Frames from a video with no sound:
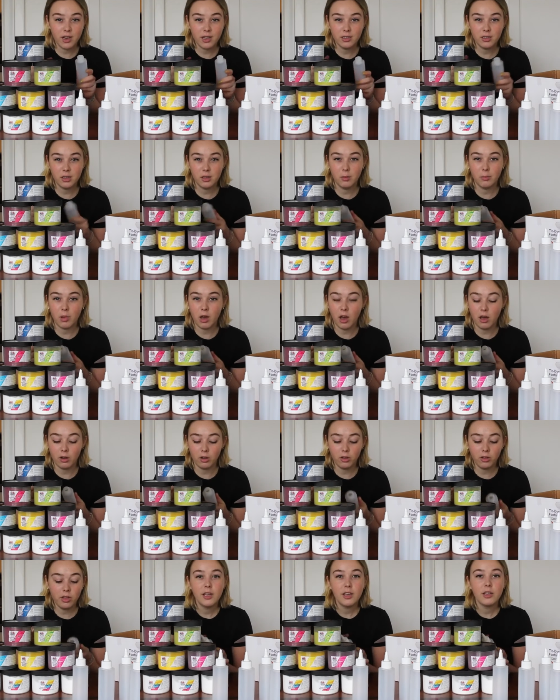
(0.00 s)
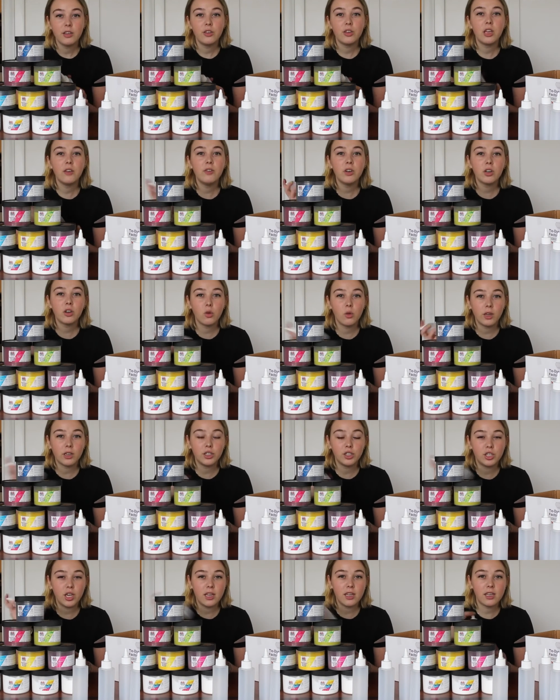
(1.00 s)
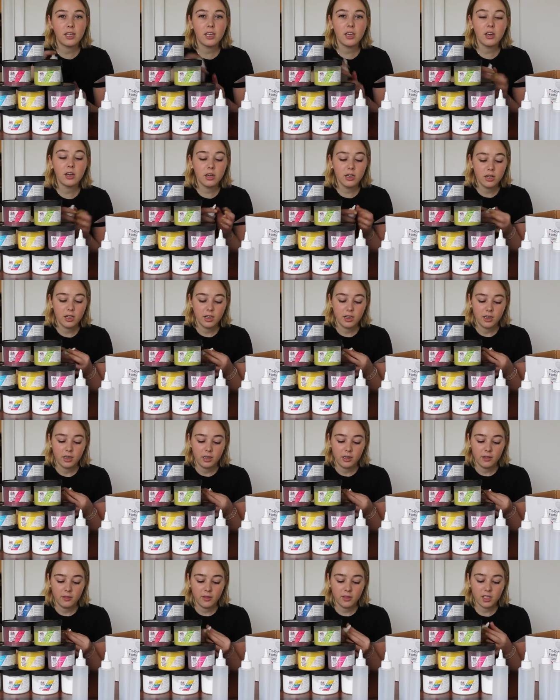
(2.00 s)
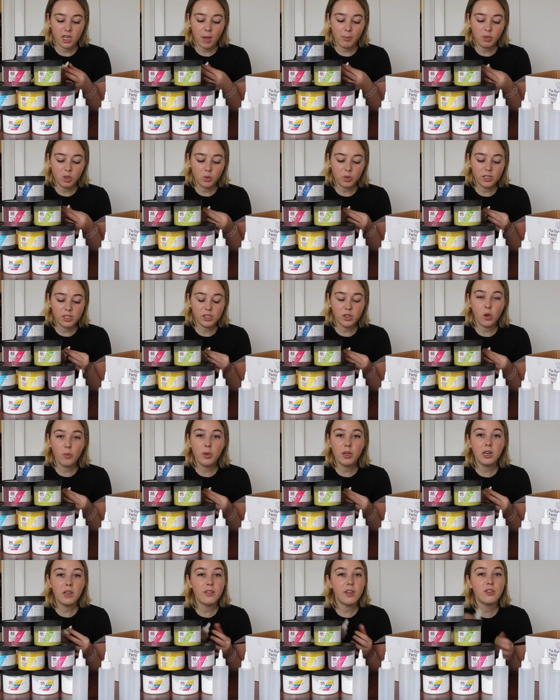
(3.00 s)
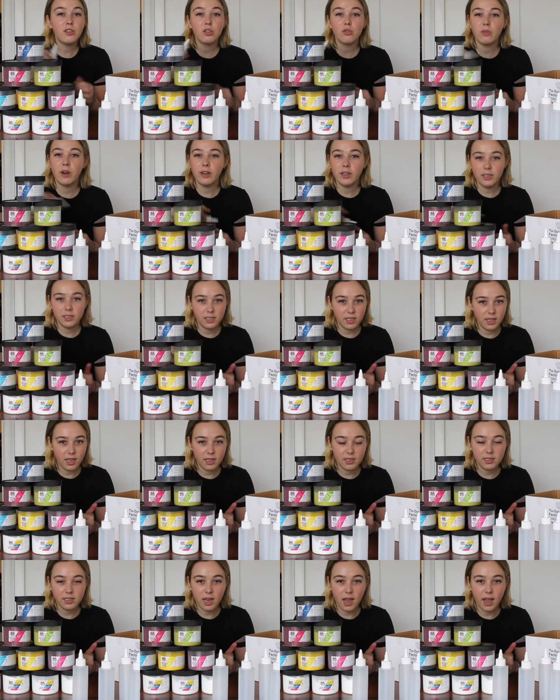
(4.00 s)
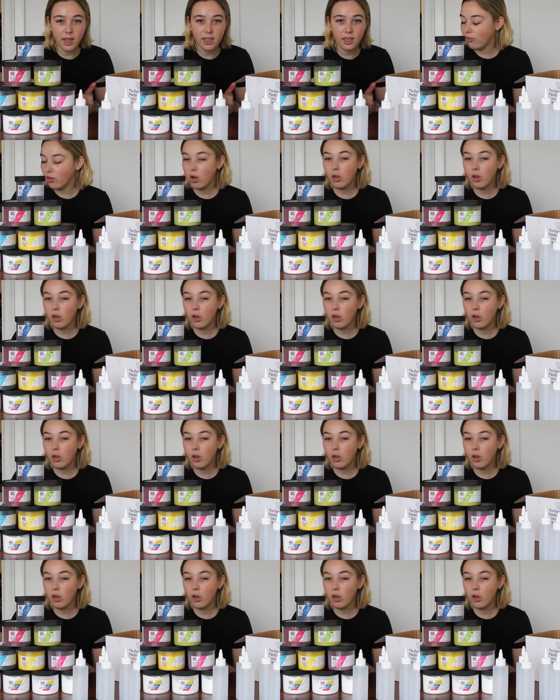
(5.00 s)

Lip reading: into the bottle. You give it a quick shake here, the top twists open, and then you're ready to get dyeing.